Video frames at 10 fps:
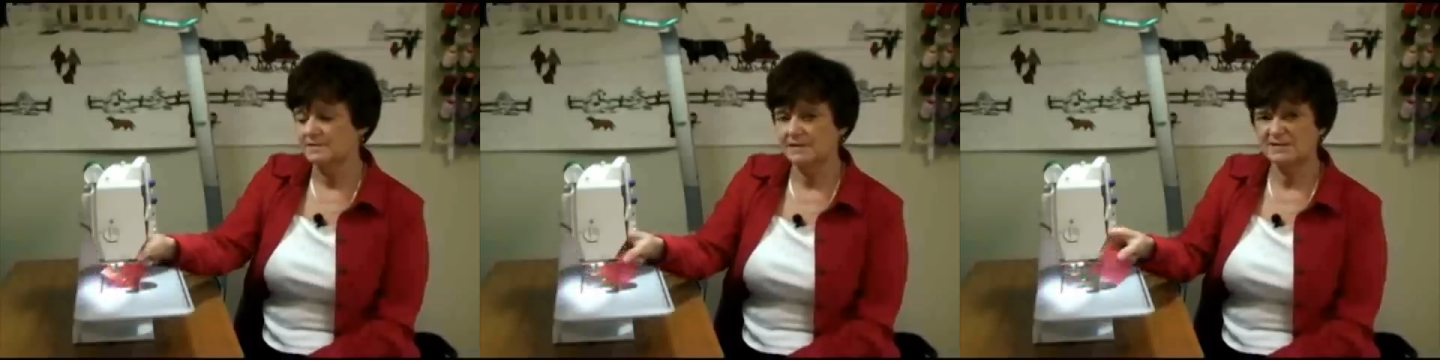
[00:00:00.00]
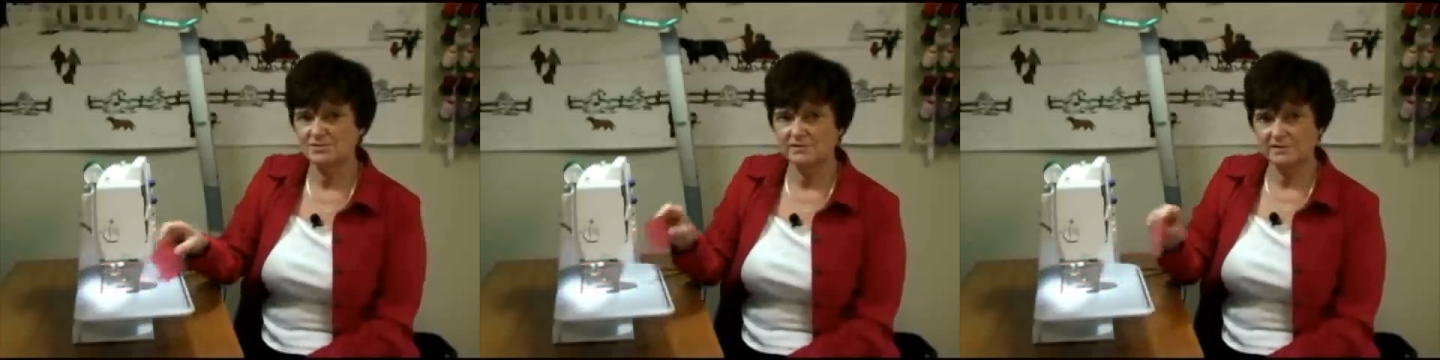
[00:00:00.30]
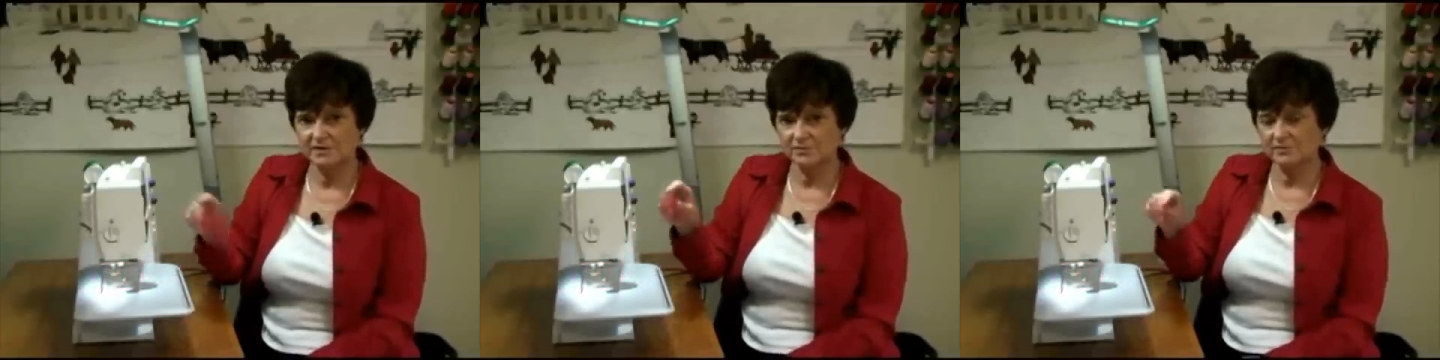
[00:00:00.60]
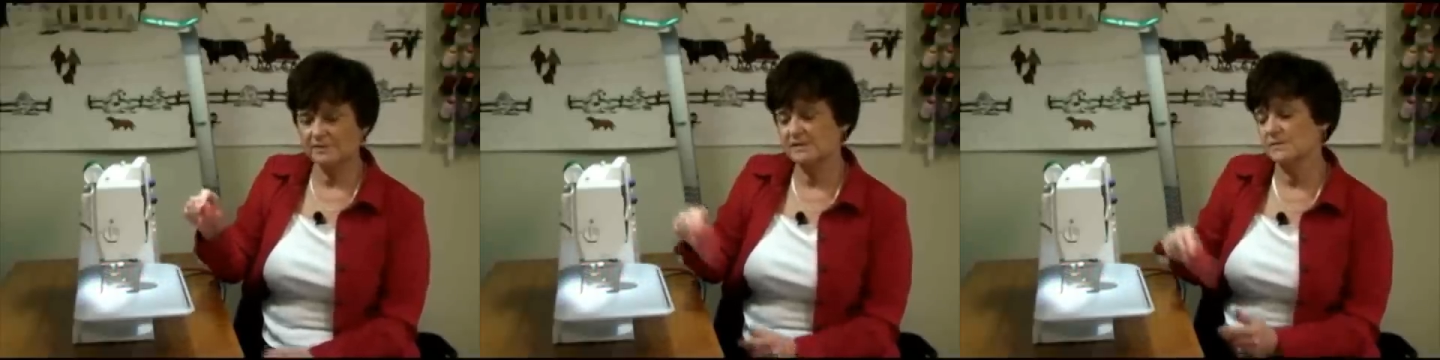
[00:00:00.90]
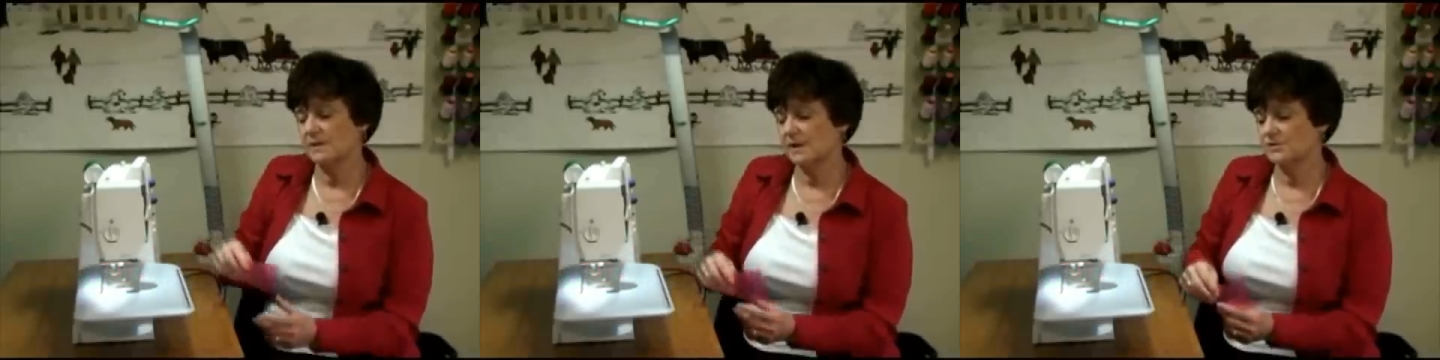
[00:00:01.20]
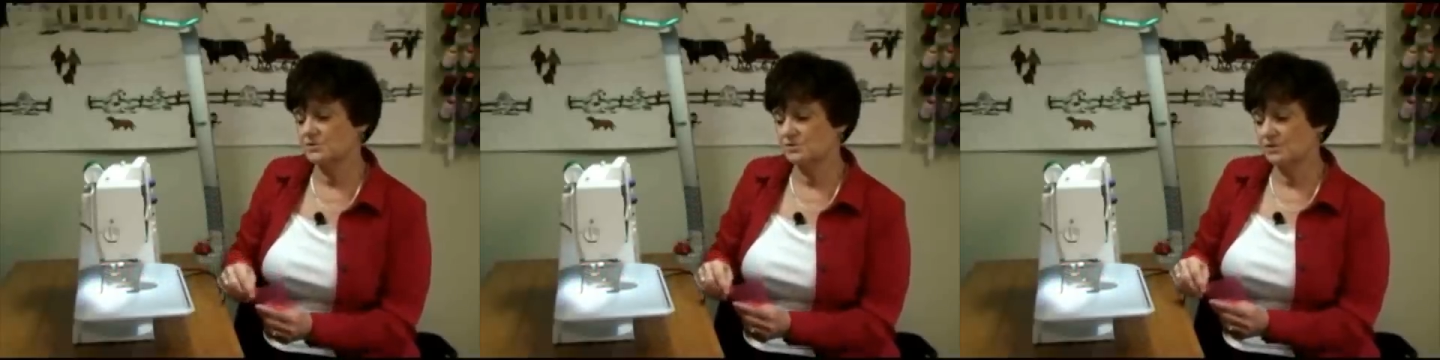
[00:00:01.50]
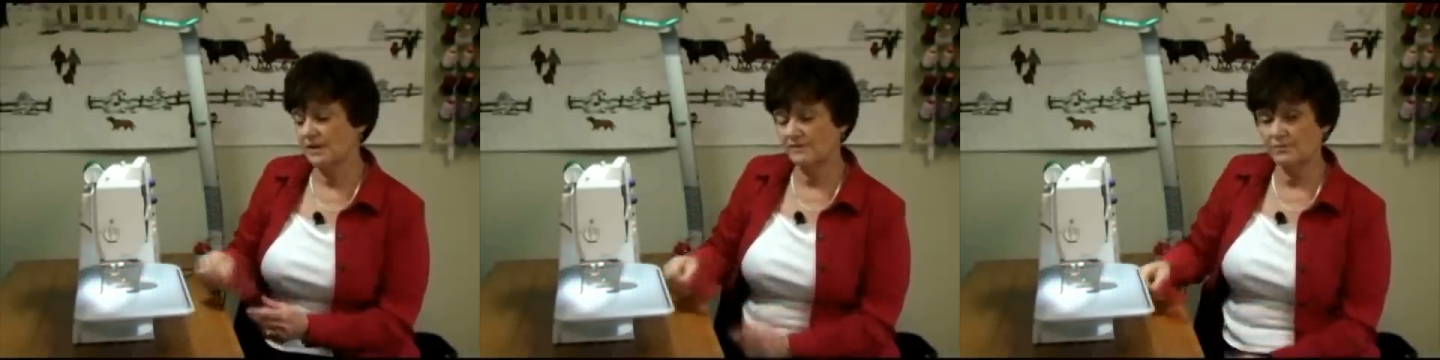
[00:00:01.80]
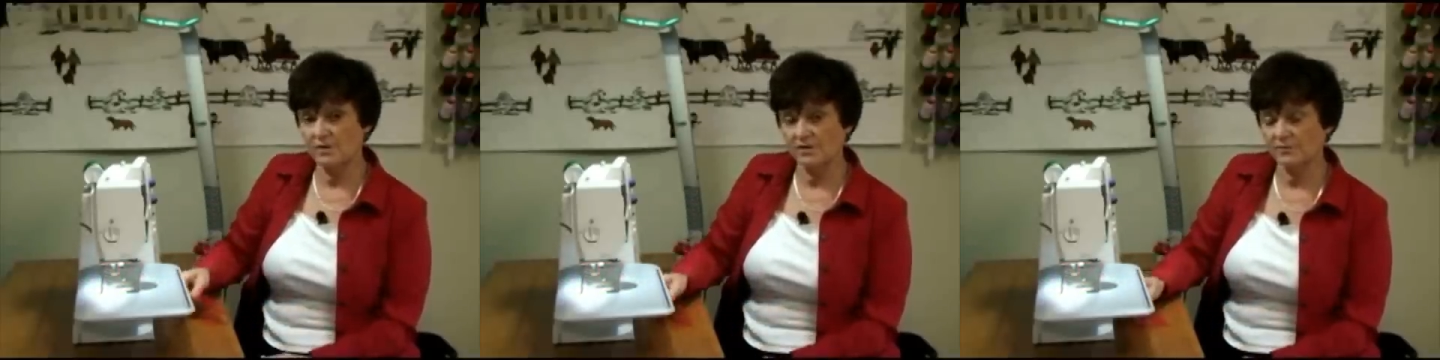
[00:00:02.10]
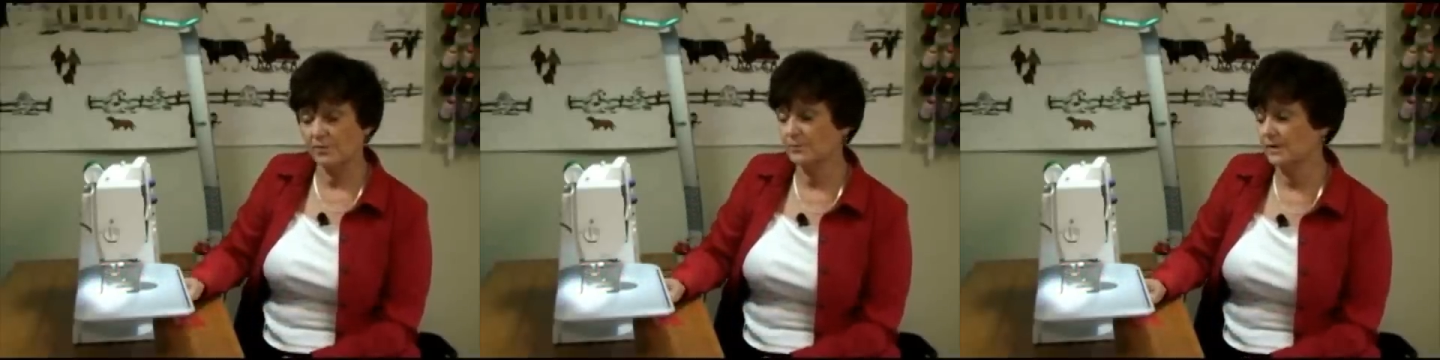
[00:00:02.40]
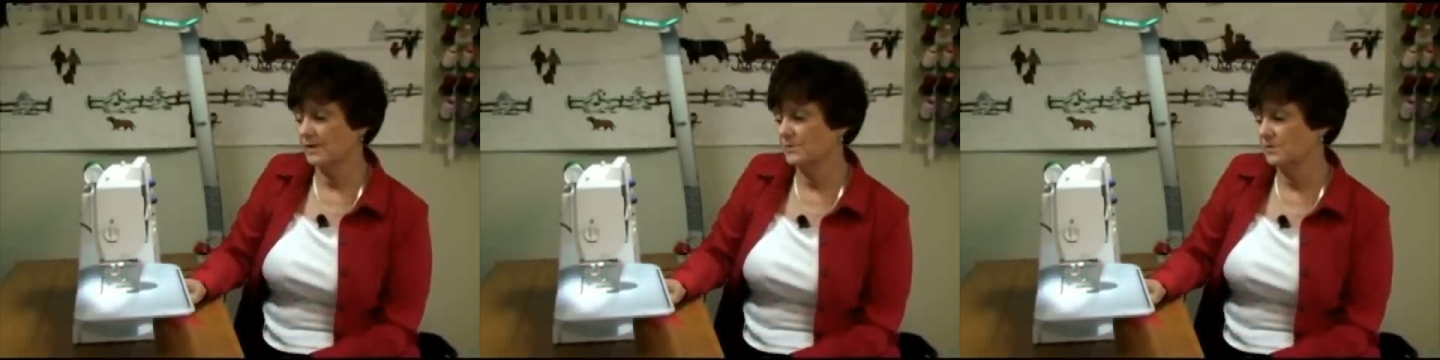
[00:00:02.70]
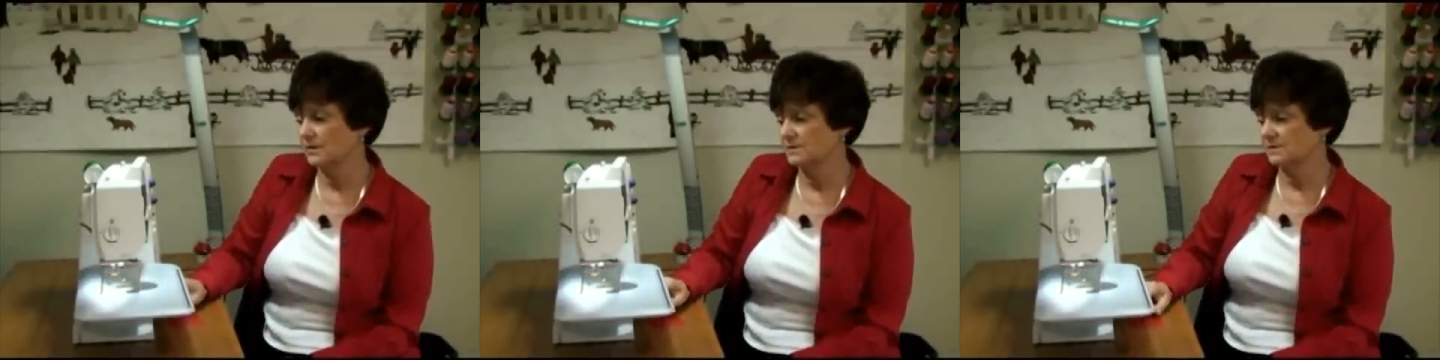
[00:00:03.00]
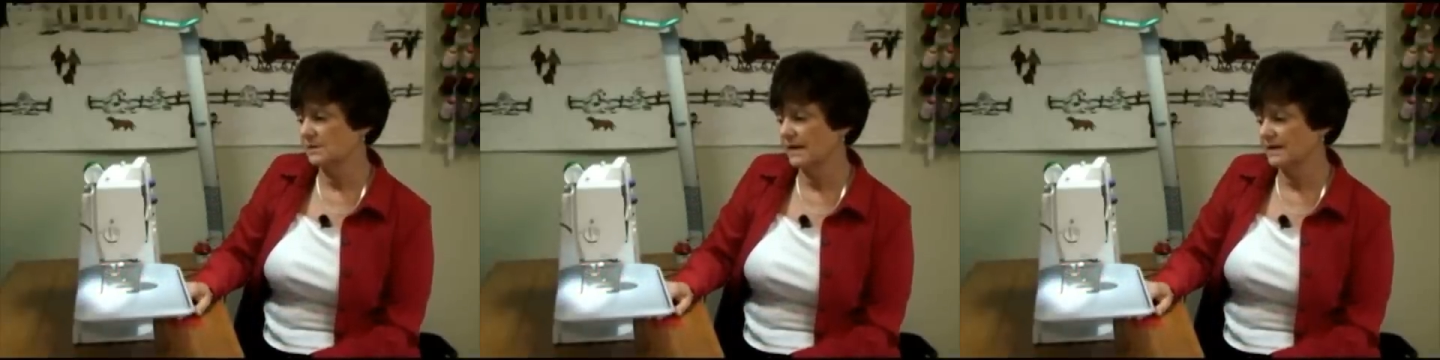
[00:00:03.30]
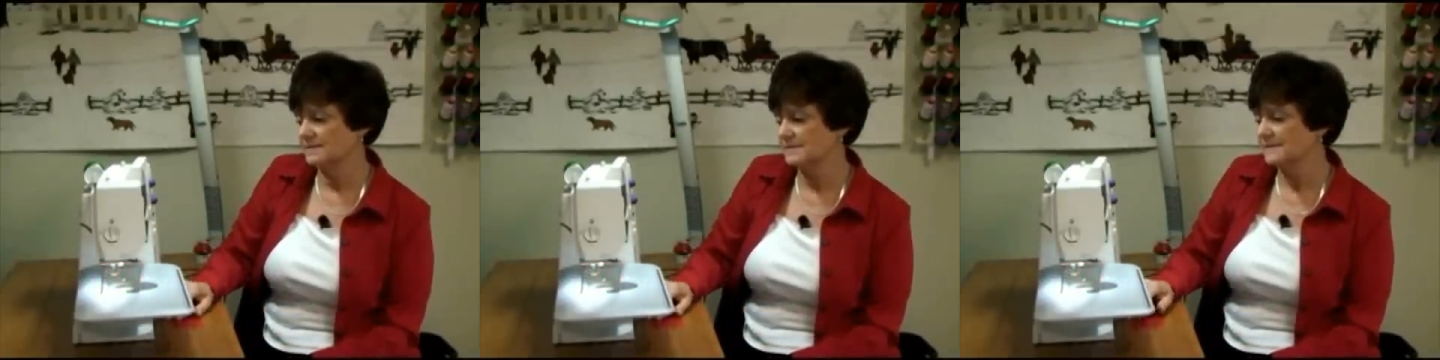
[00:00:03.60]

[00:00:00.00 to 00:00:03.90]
So that's sort of another little tip in case you do have the wrong throat plate when you get to class.